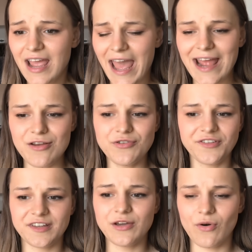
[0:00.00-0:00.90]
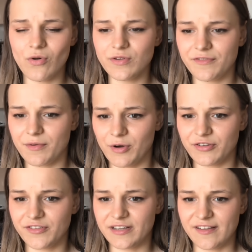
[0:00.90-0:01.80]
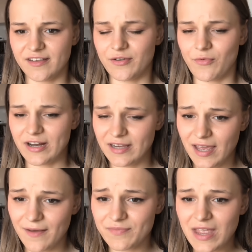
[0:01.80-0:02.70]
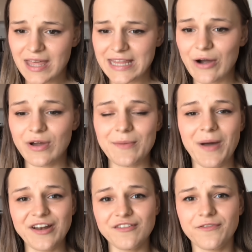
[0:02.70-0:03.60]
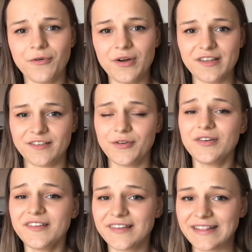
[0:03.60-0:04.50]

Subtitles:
and you'll see all of the models listed right here. Now, Imagen 4 is Google's